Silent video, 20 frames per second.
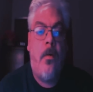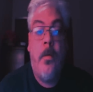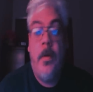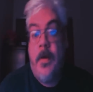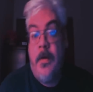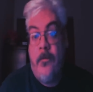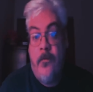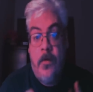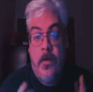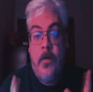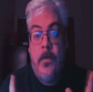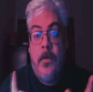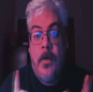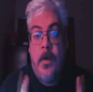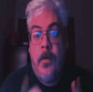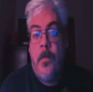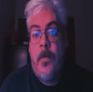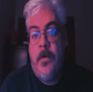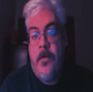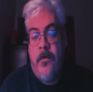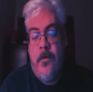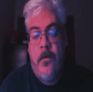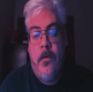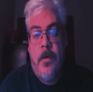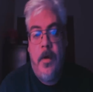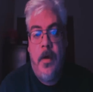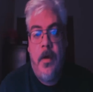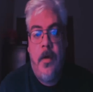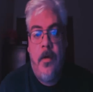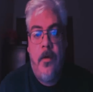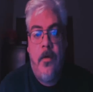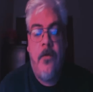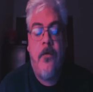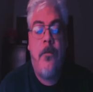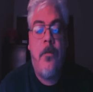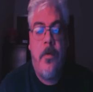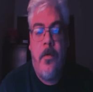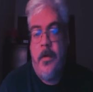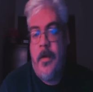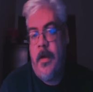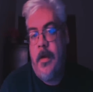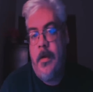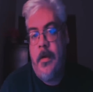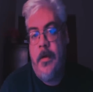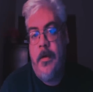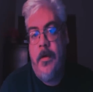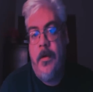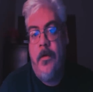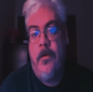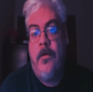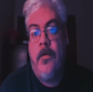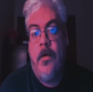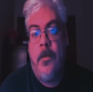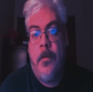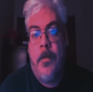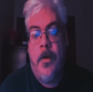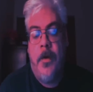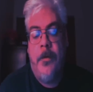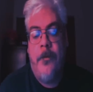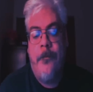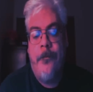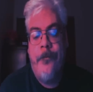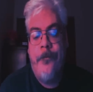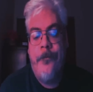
whenever you did what you did to this particular YouTuber.